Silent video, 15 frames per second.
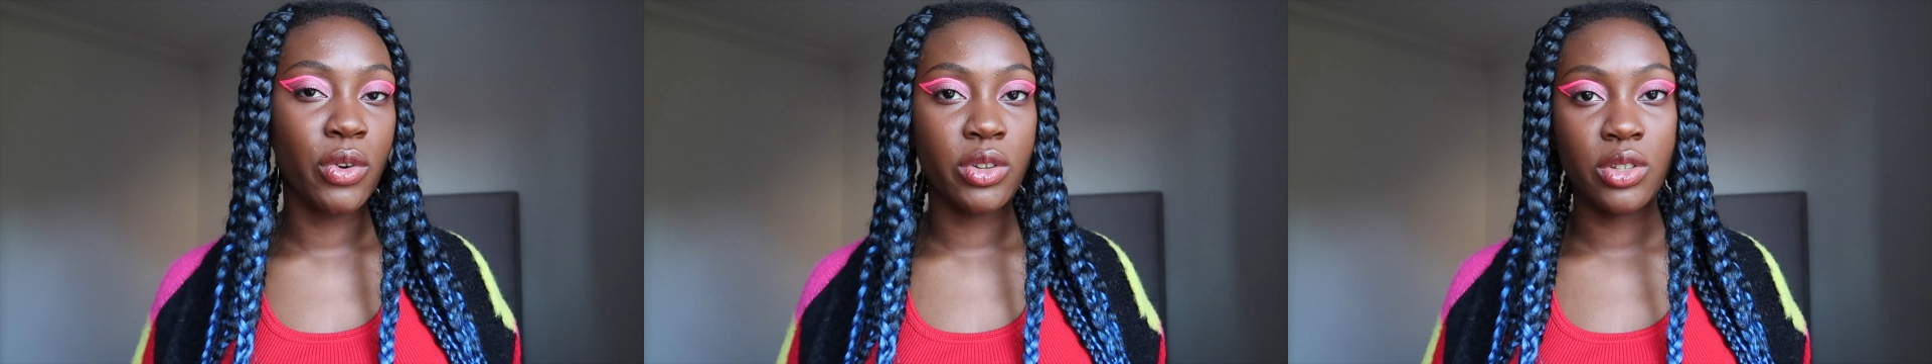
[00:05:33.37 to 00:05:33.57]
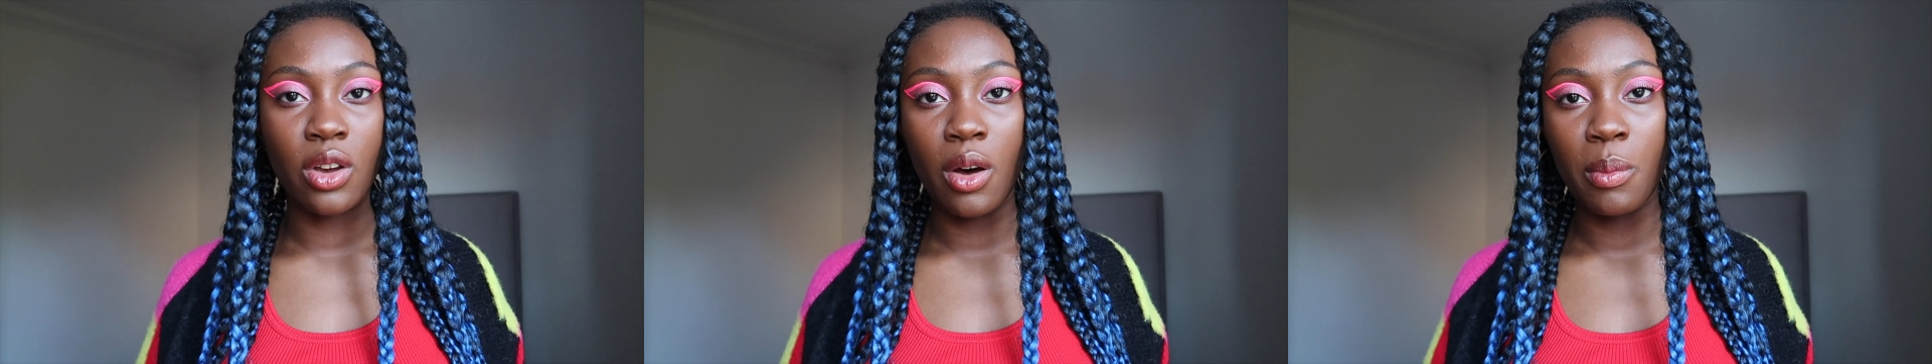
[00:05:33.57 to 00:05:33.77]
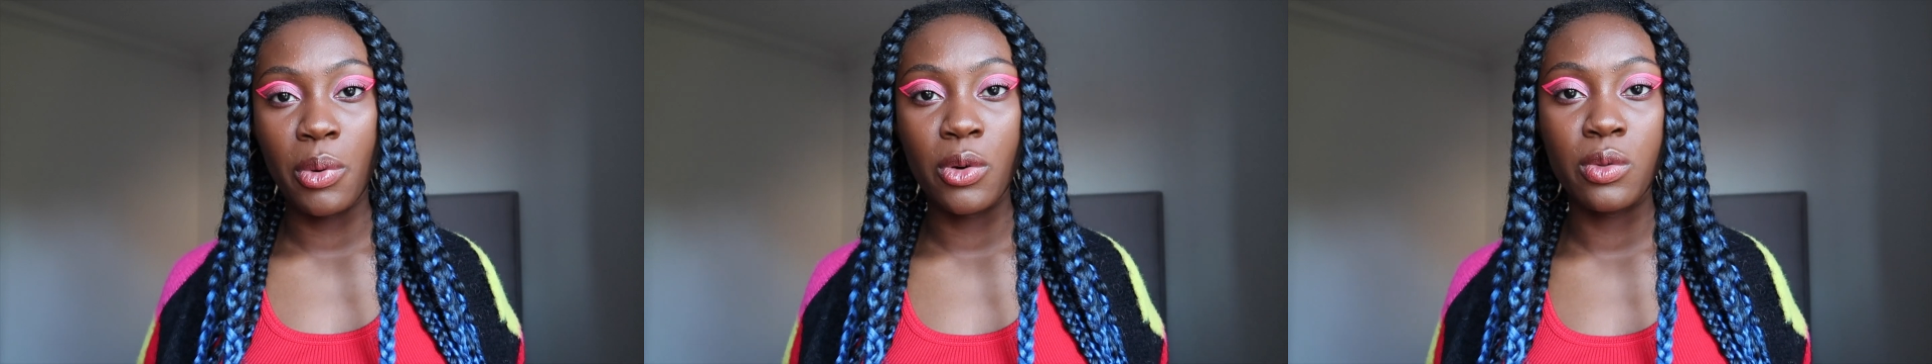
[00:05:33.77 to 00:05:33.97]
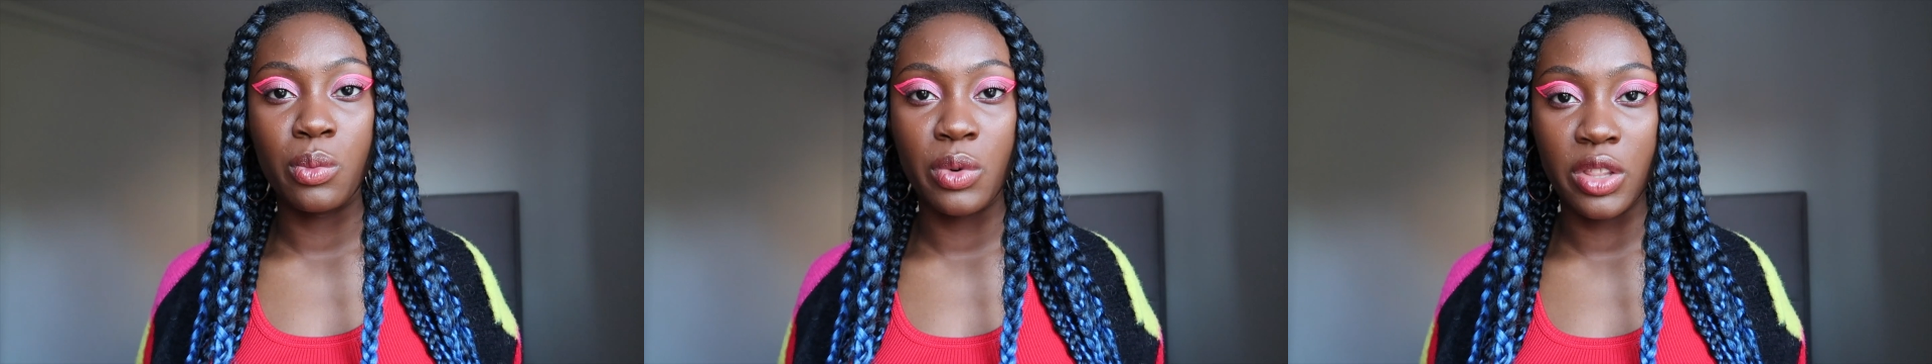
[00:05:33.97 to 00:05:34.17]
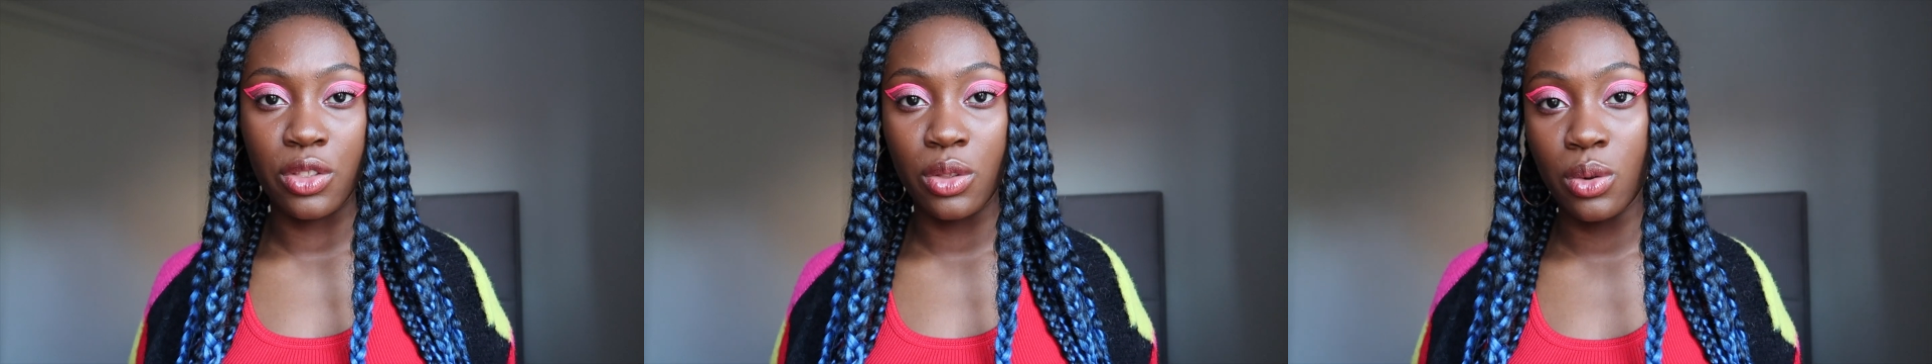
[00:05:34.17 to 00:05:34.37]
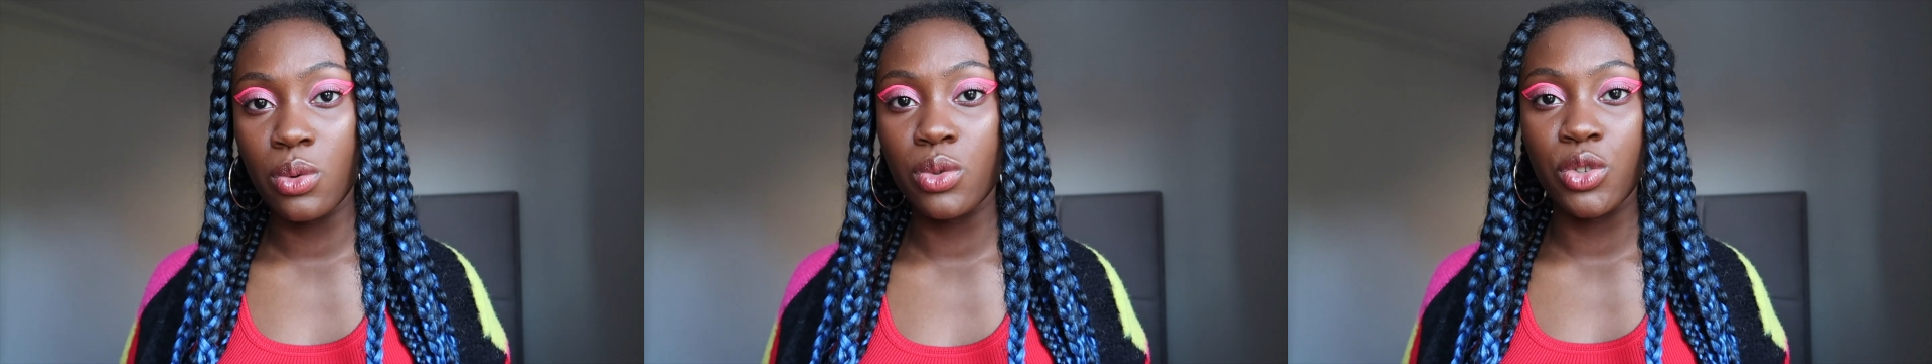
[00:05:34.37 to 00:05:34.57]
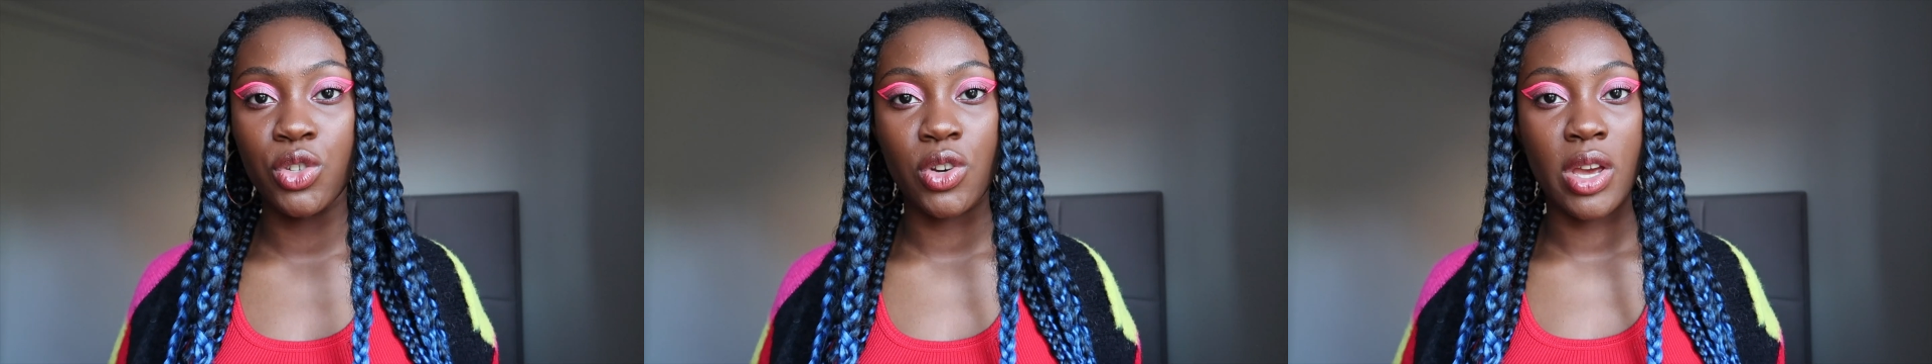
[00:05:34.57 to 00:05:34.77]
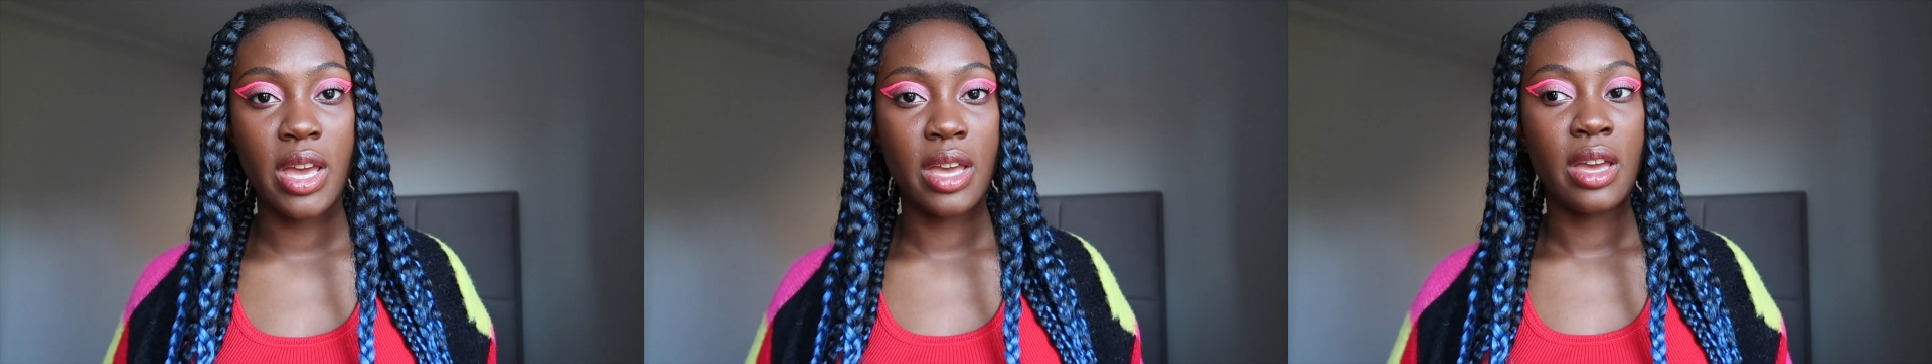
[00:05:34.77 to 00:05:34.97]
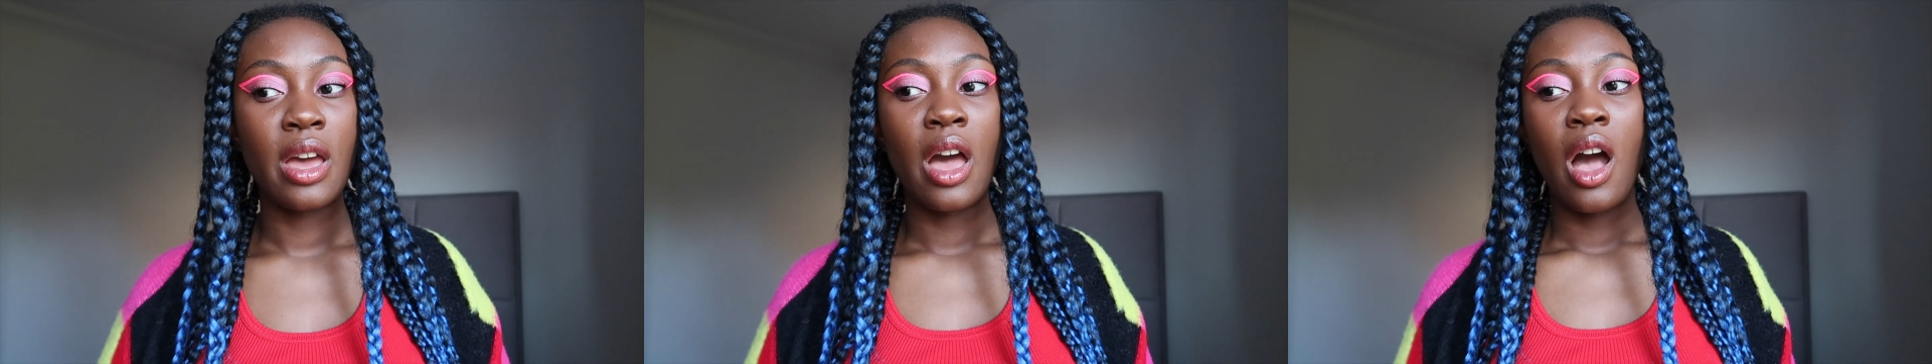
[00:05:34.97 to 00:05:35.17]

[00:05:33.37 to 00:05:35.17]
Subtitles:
example, with laundry,